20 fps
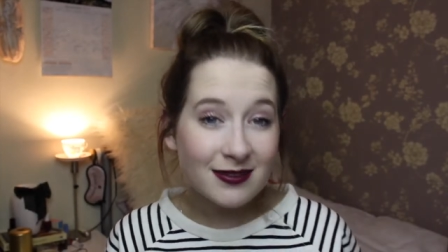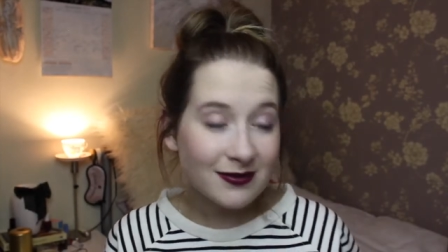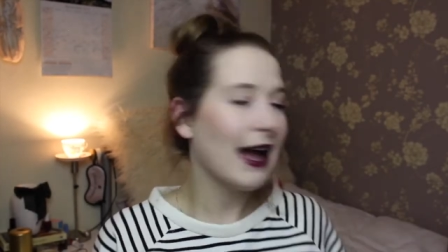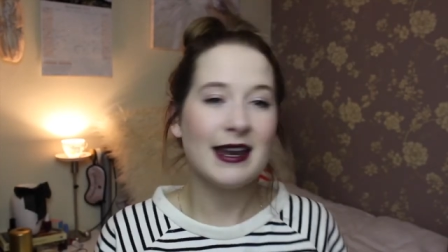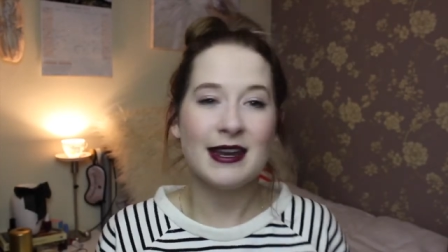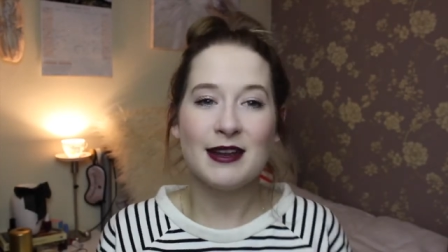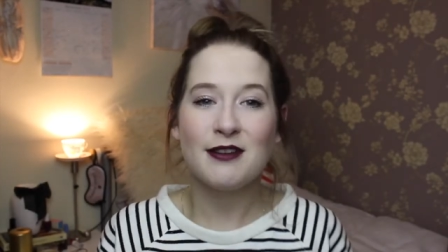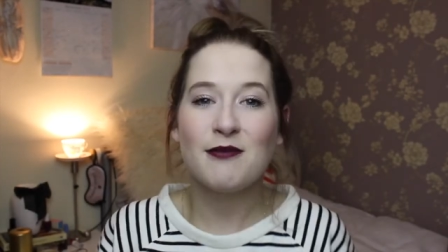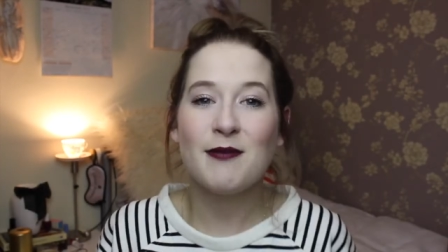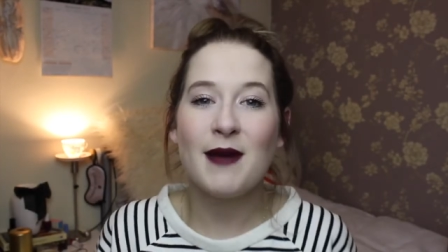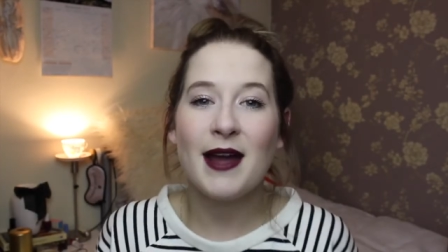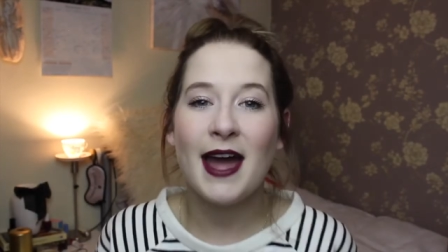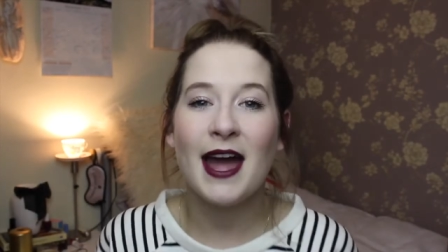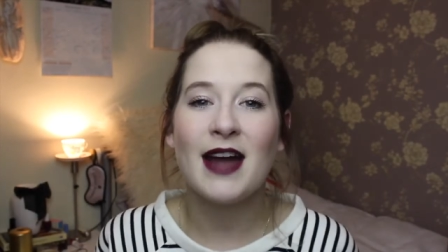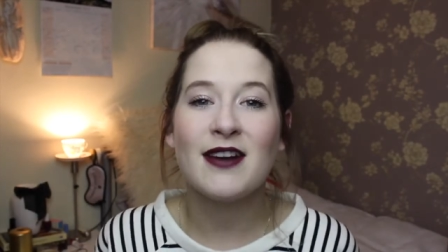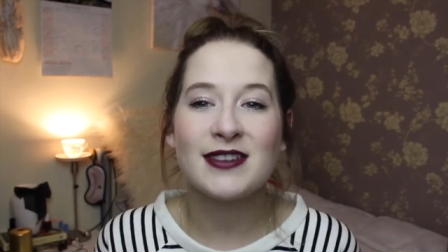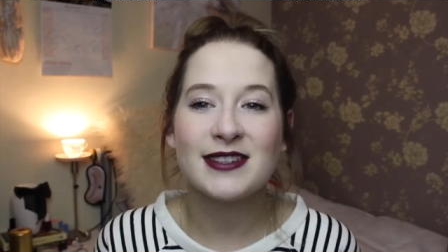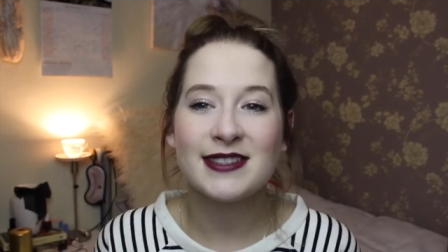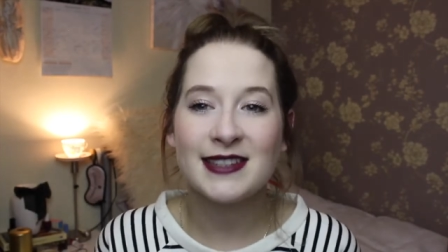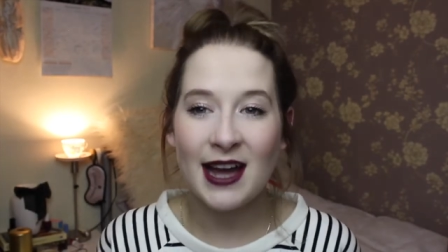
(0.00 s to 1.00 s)
And if my
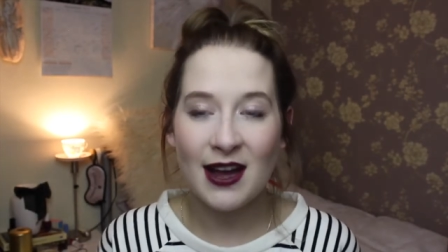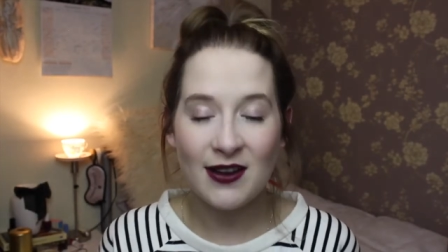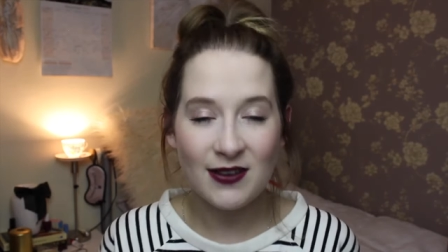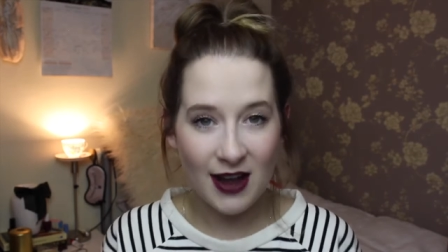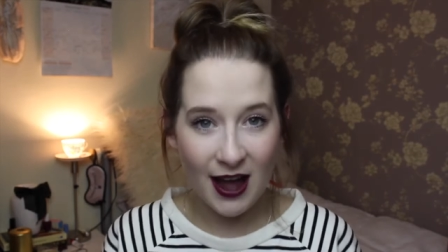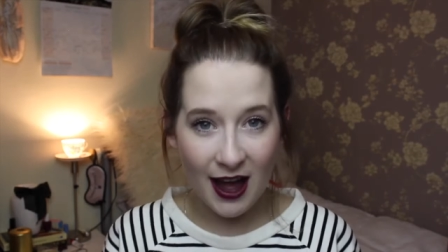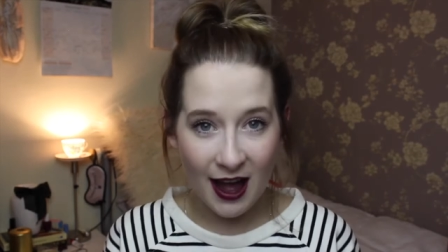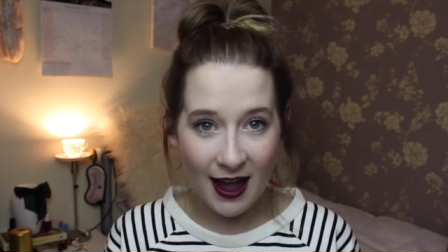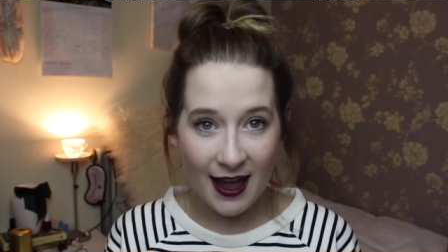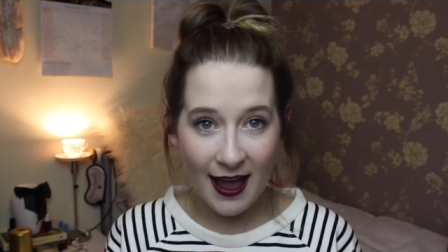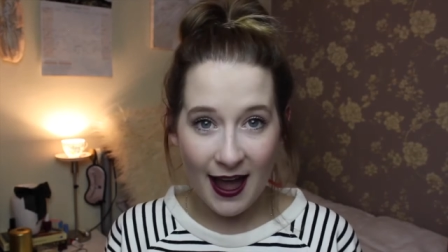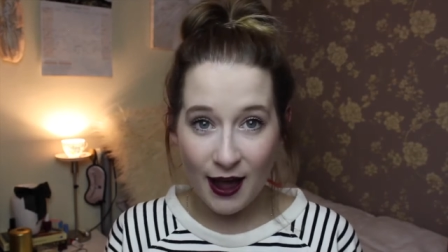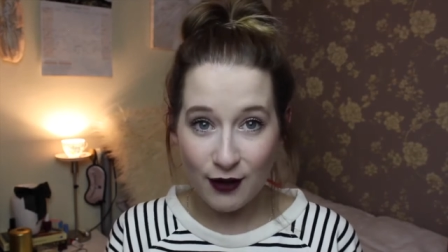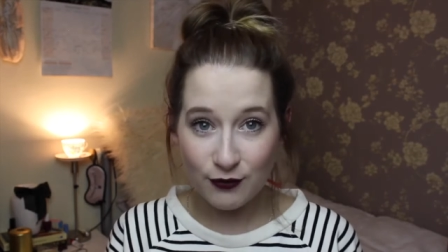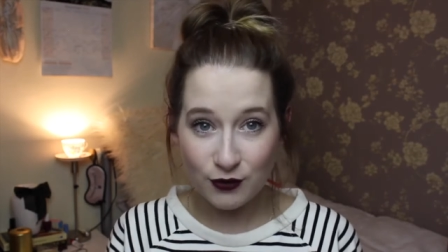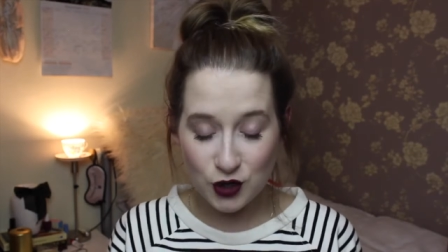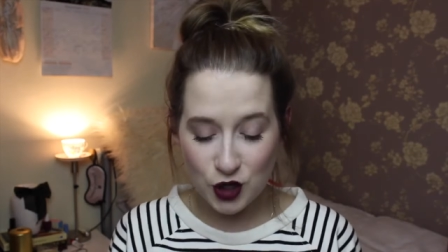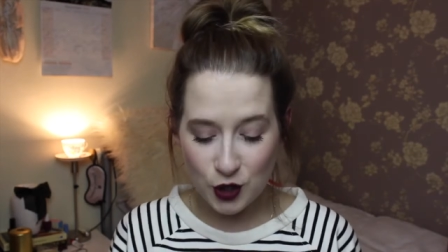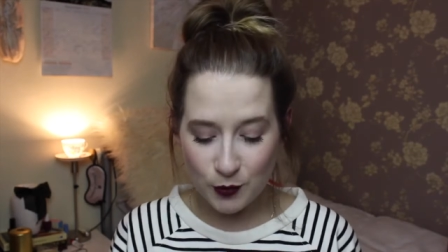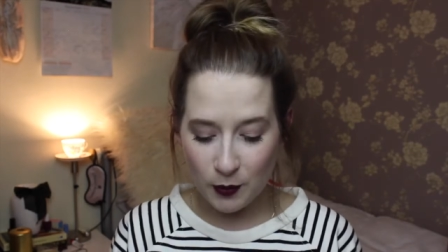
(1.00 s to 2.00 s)
hair is down, I
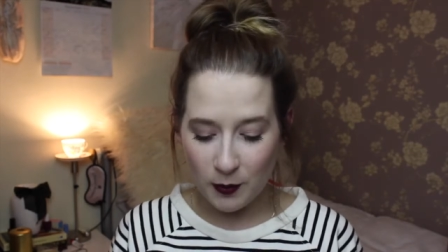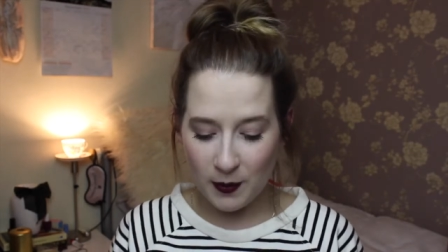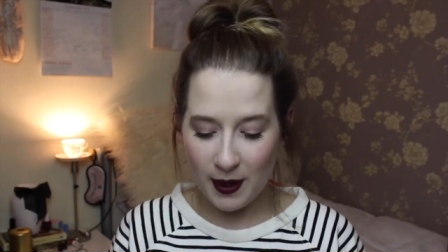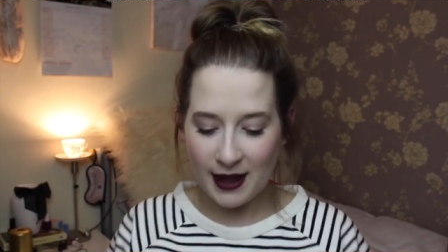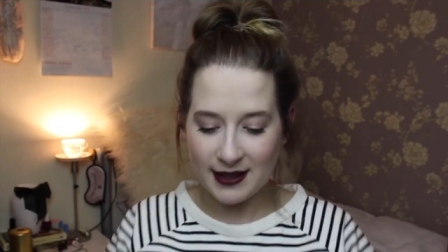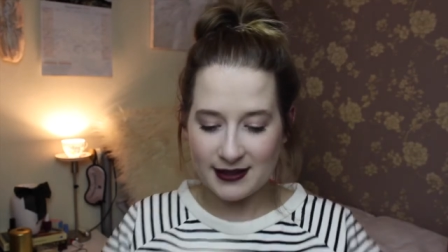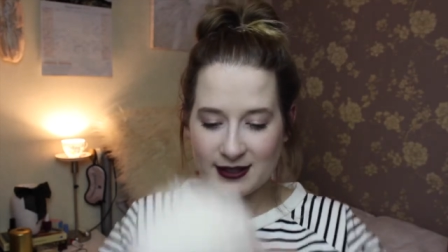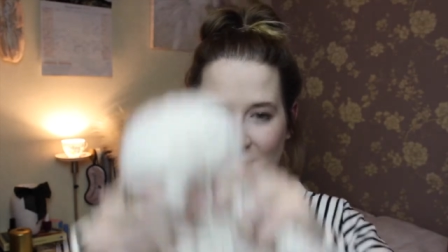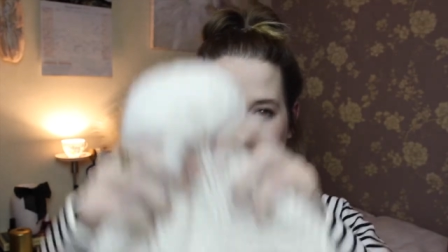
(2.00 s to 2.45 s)
have two bobble hats.